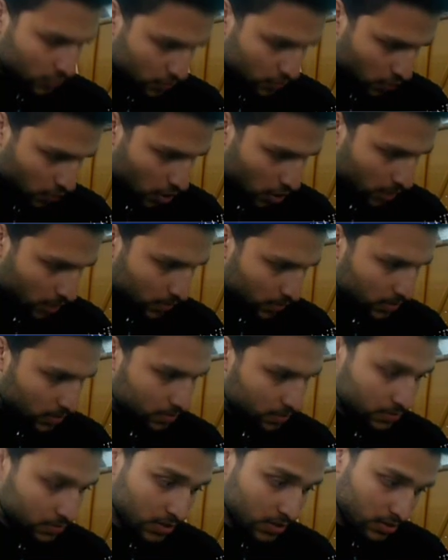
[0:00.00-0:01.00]
no
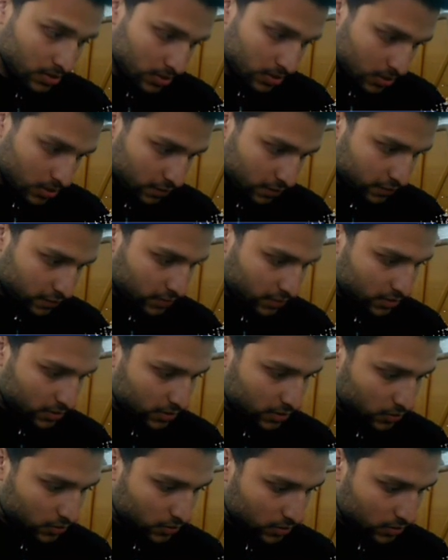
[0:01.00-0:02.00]
problem. Another
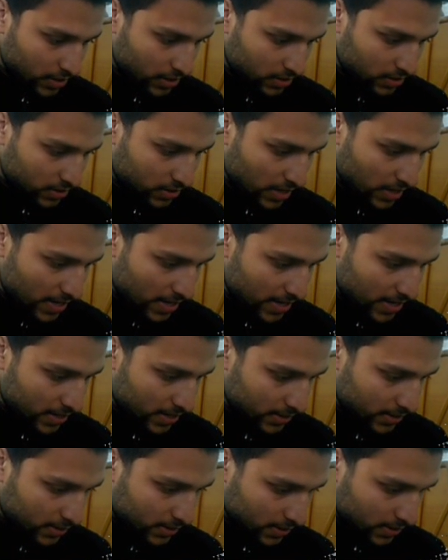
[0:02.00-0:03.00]
furnace on that
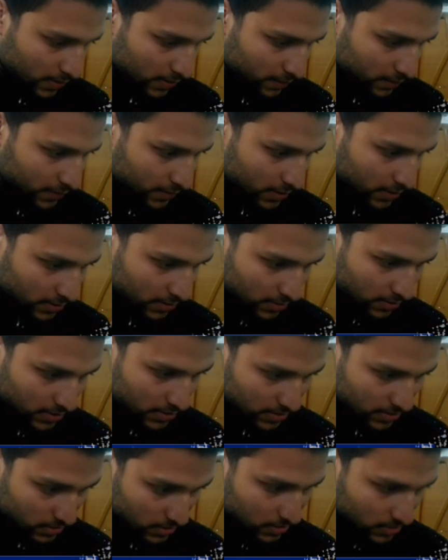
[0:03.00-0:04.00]
side. So we are
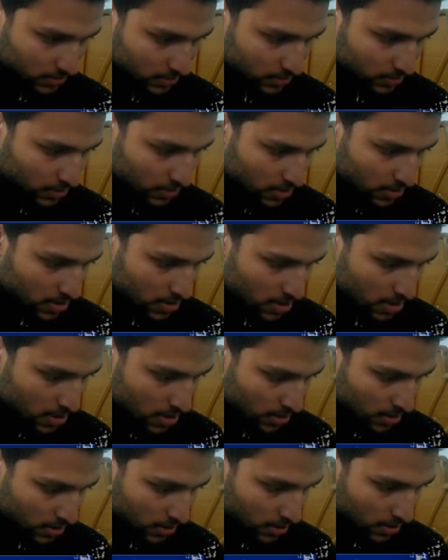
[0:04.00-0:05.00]
going in
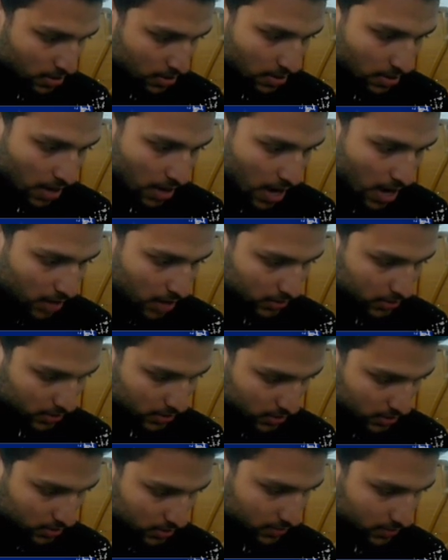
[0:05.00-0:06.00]
hard.
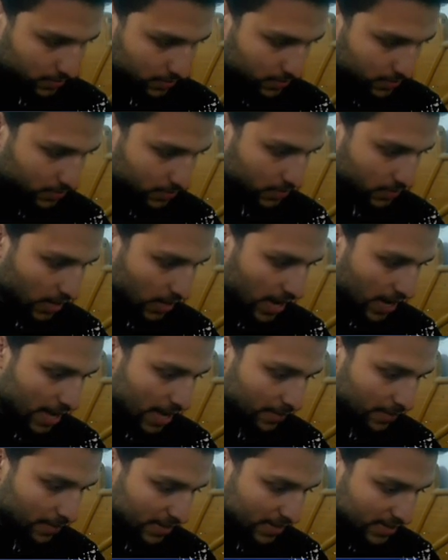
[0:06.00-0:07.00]
I
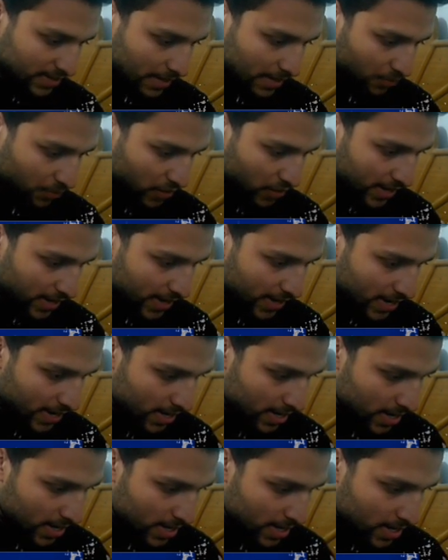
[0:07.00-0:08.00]
have my Zap
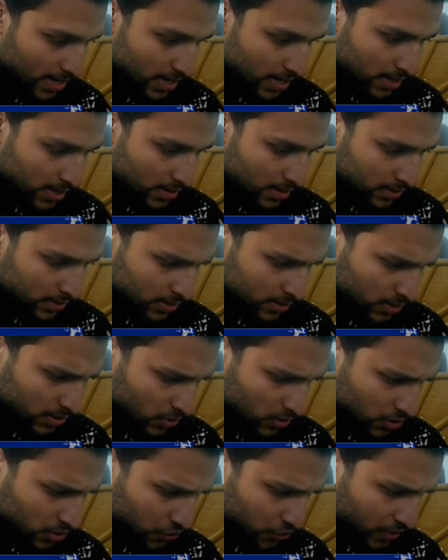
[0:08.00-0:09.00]
ready. Just go